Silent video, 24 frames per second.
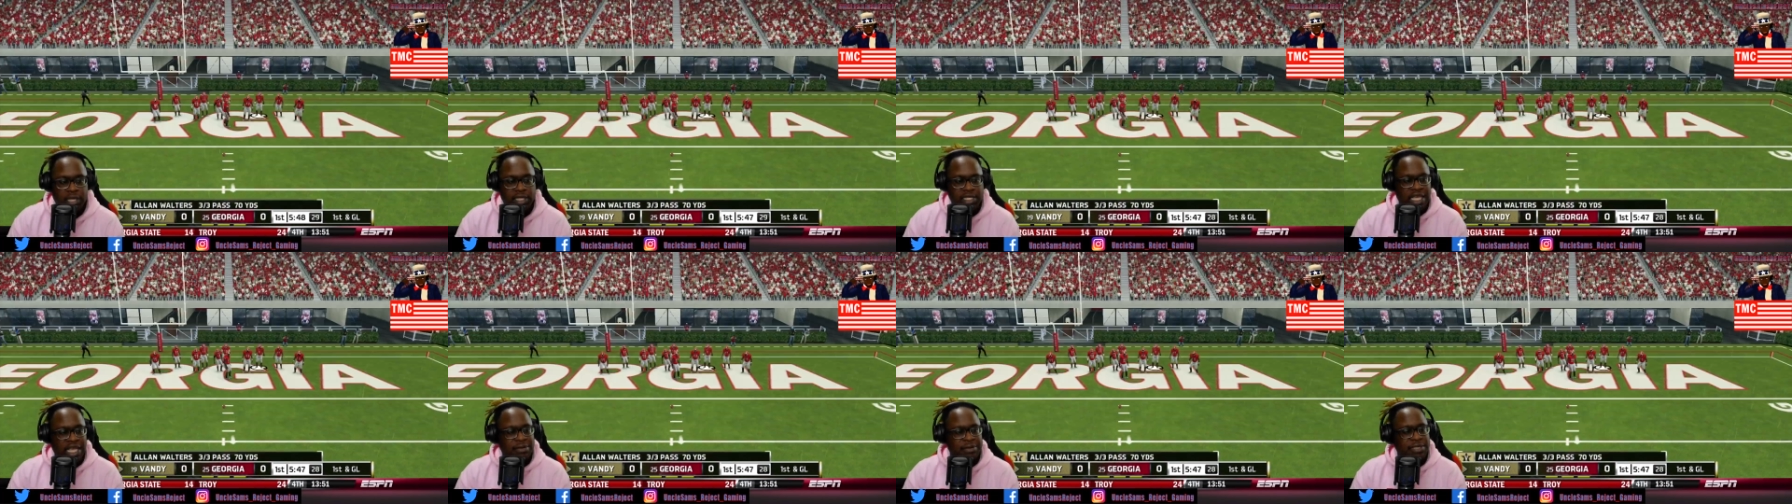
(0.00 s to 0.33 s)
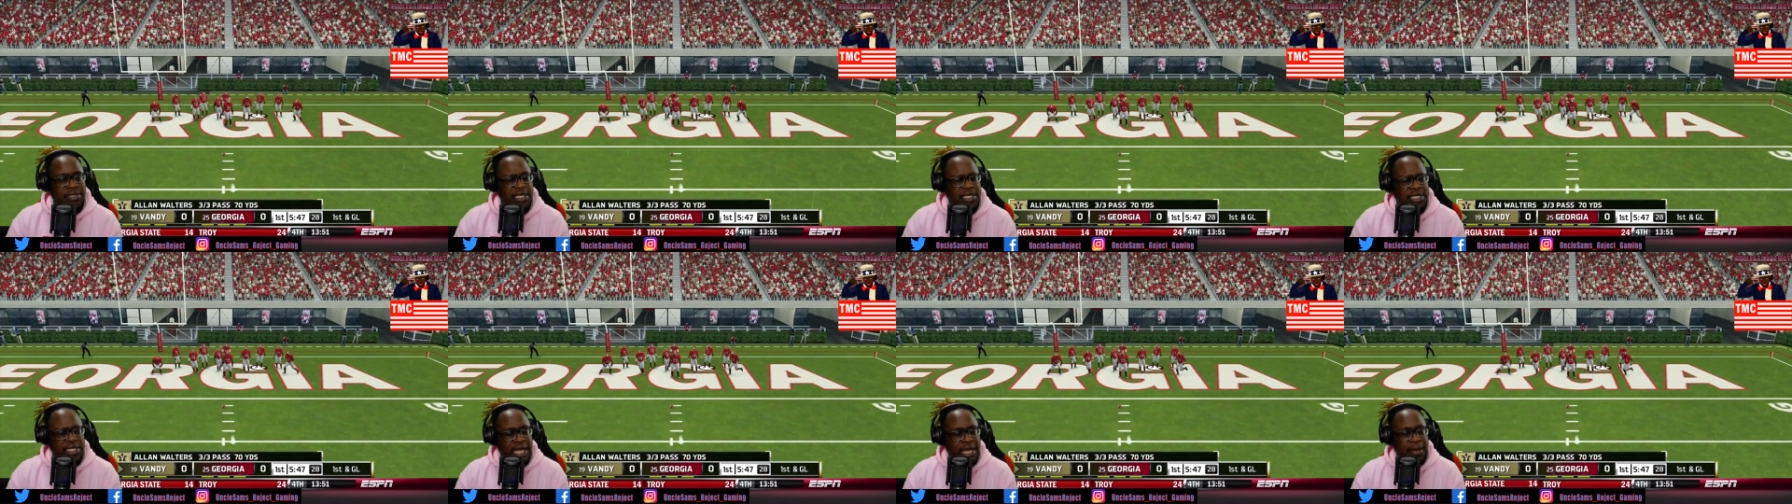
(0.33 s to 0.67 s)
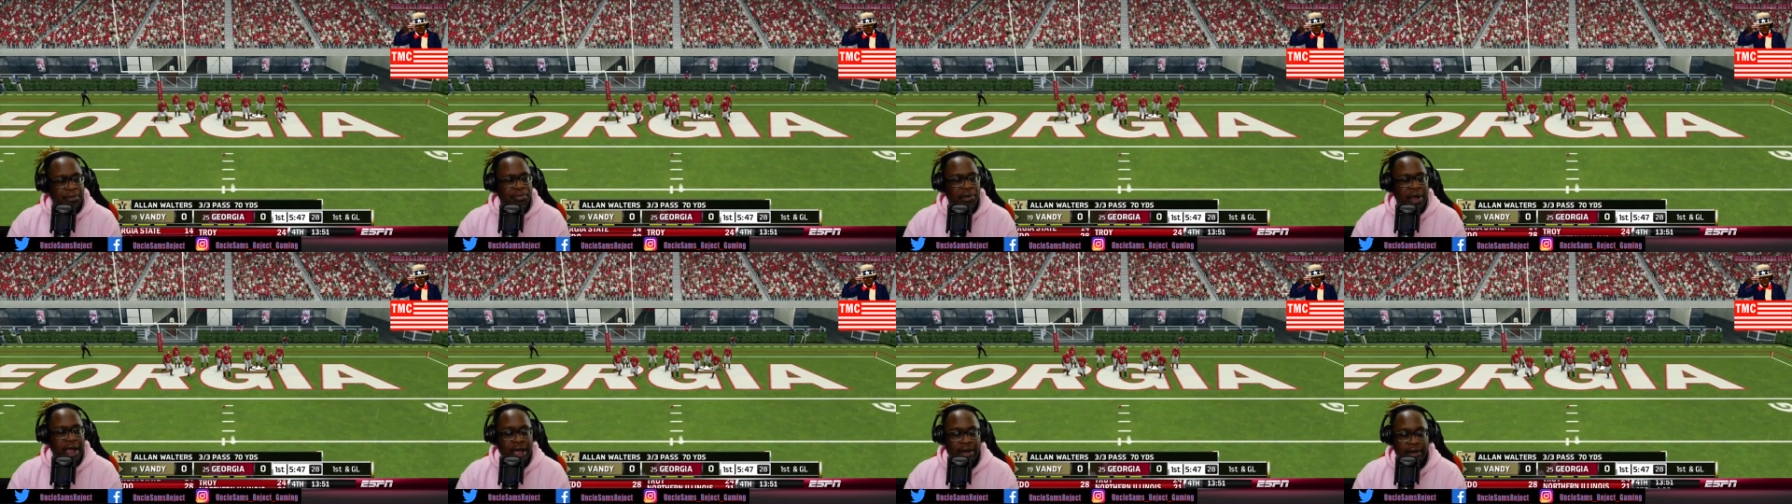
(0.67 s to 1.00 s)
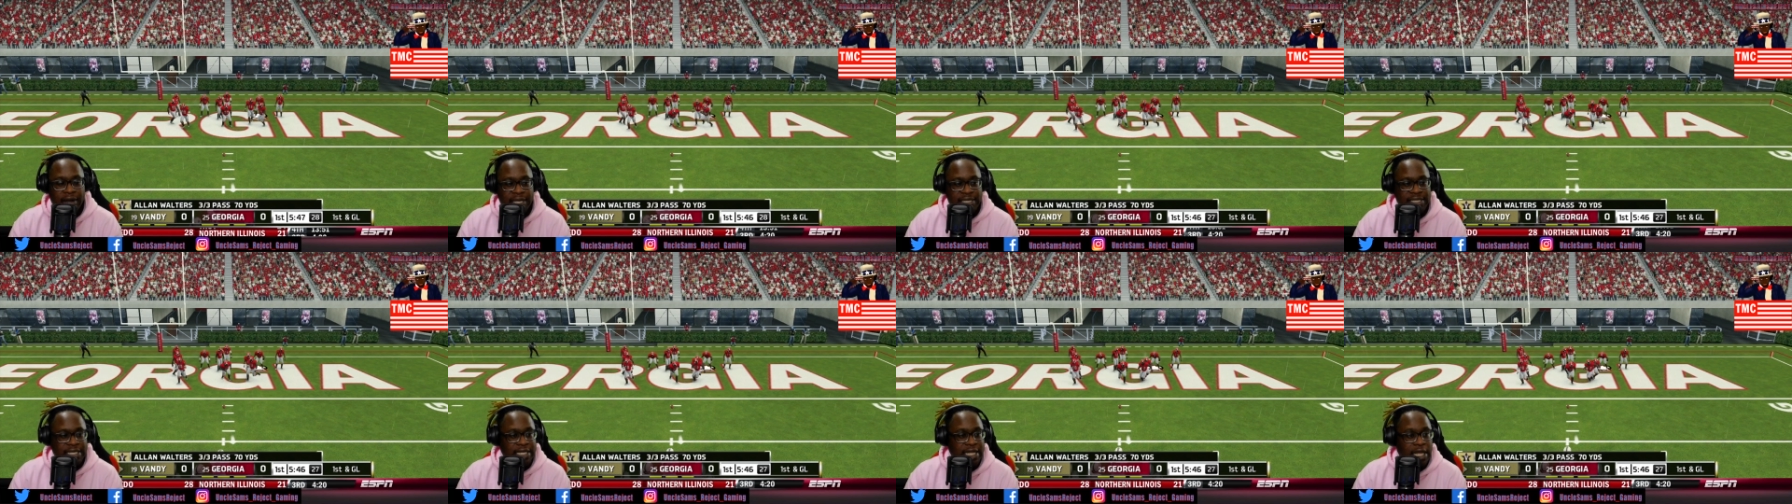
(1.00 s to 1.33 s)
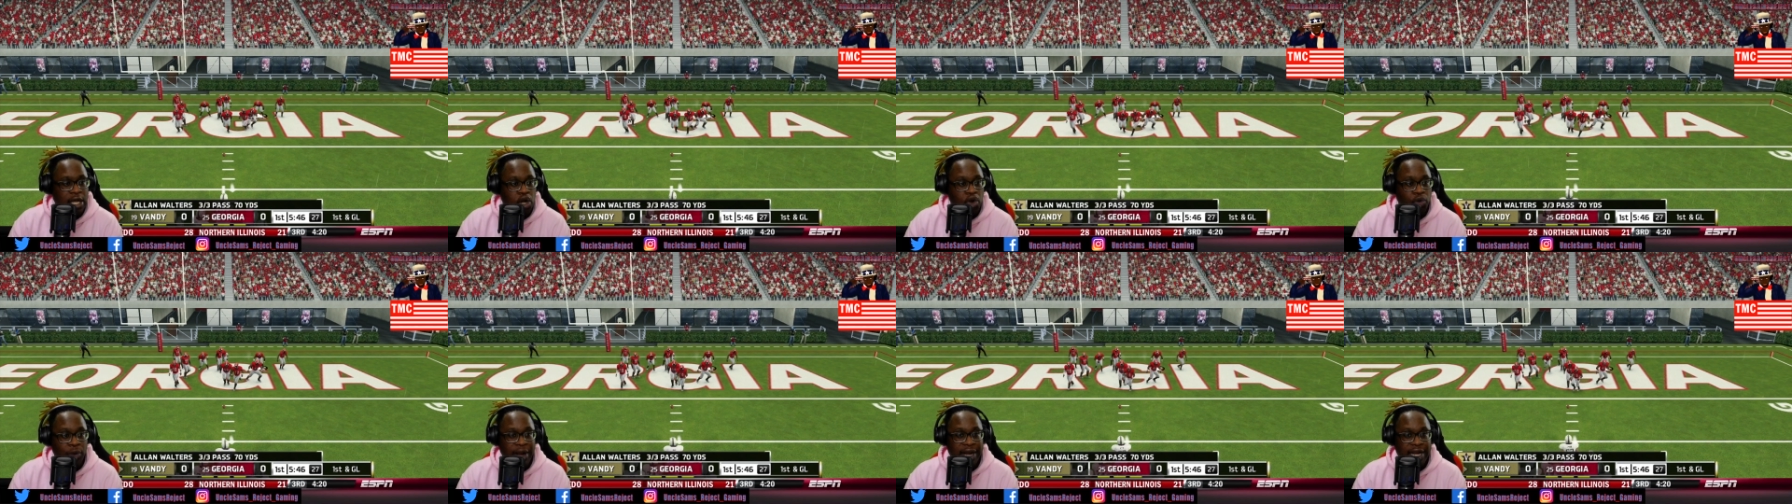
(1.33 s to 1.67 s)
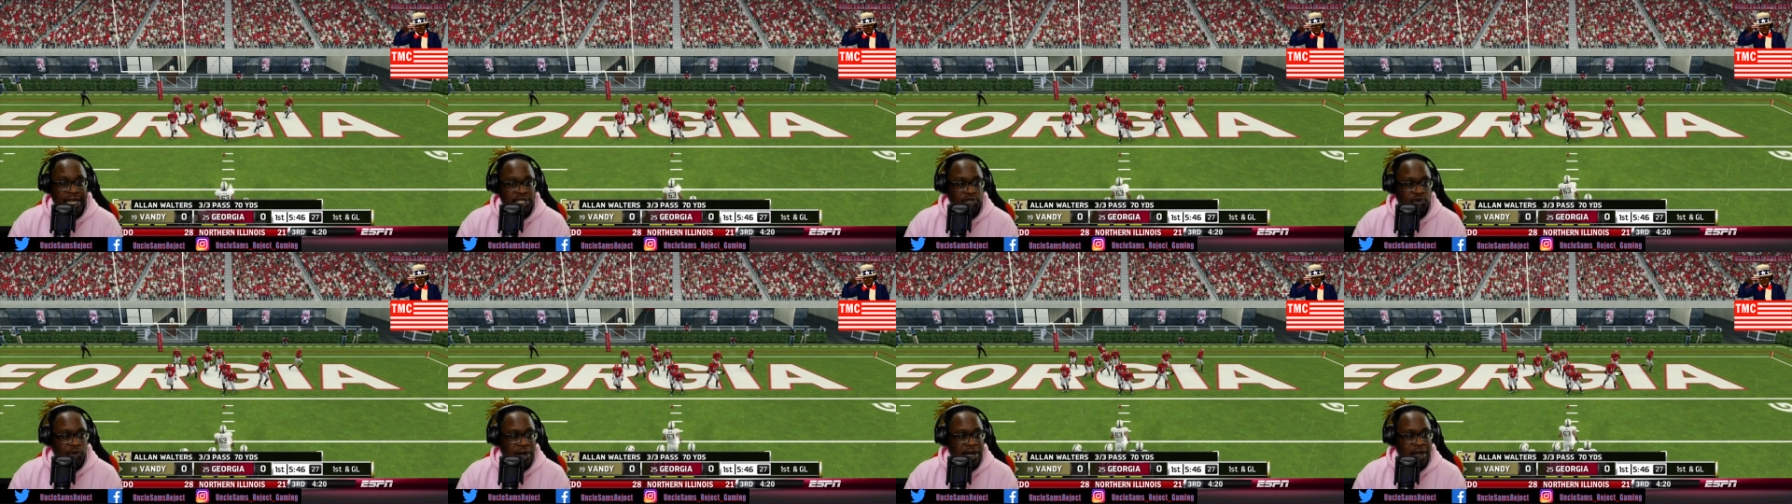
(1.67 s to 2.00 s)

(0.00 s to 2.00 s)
Samson St. Brown isn't the greatest